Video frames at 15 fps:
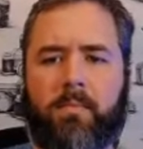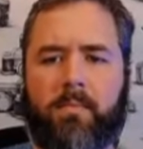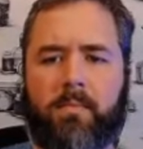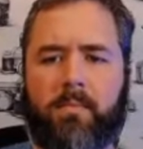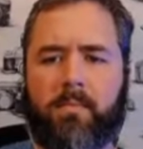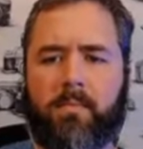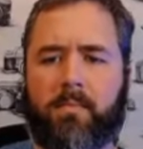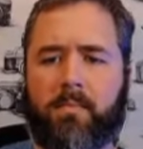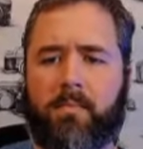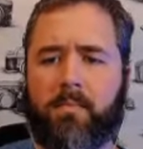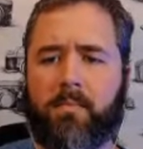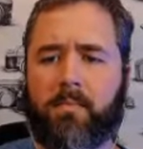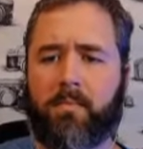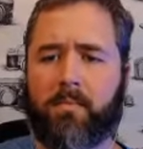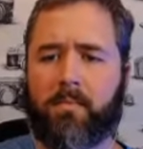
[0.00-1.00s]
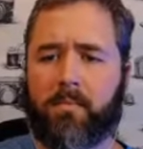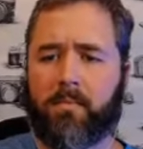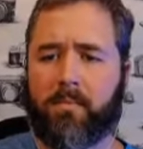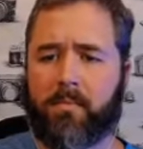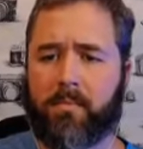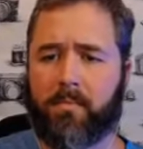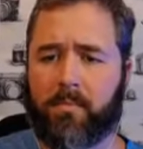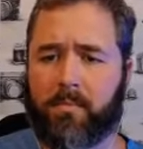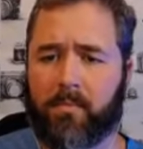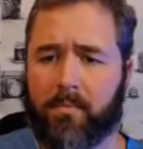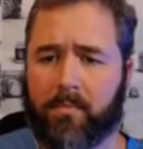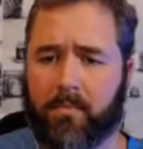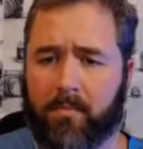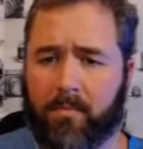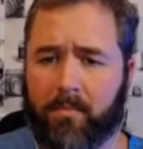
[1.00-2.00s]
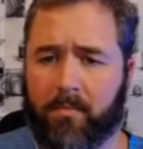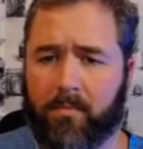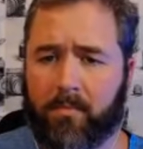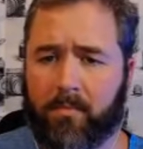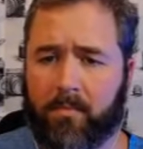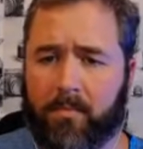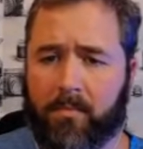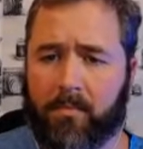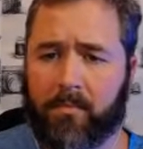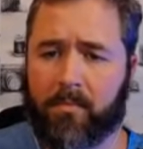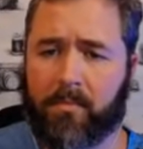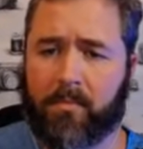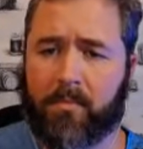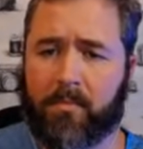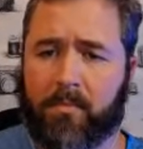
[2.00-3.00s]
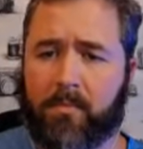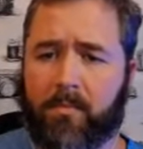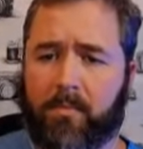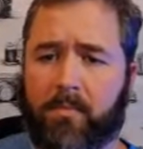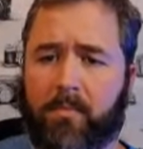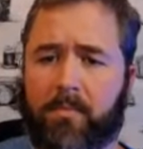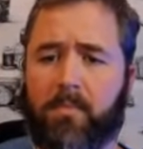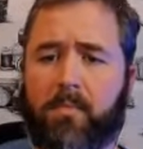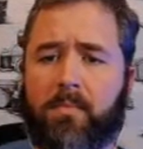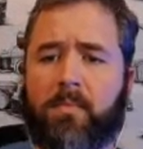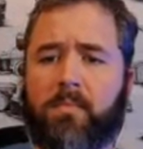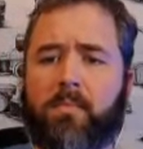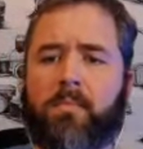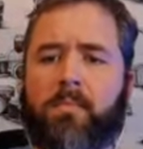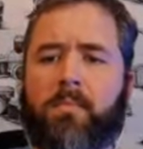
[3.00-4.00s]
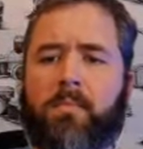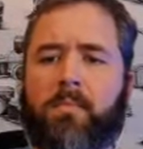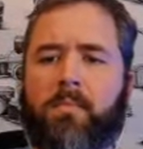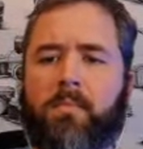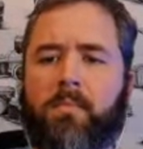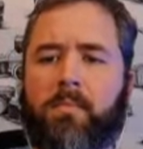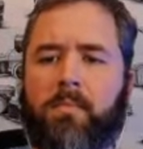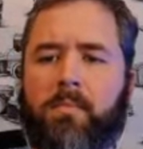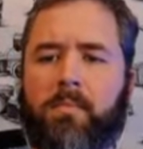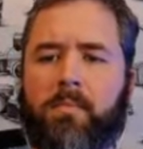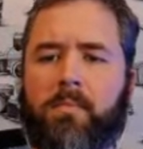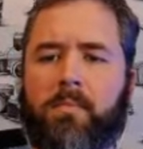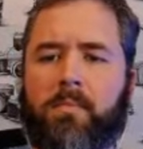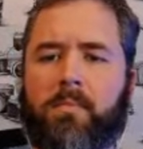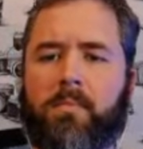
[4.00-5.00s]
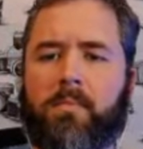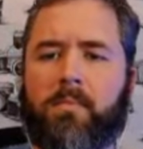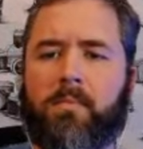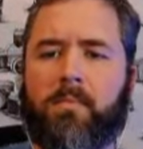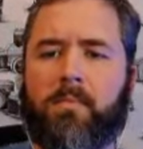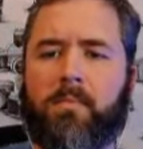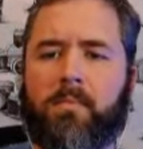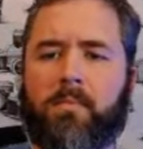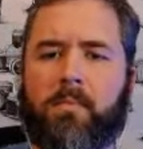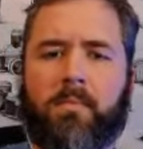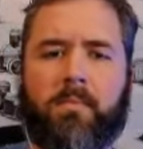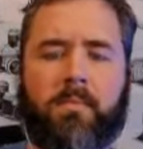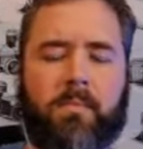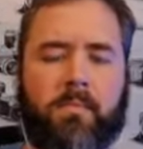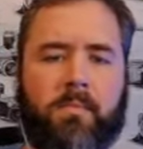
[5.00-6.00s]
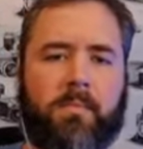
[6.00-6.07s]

No words are spoken by the person on screen.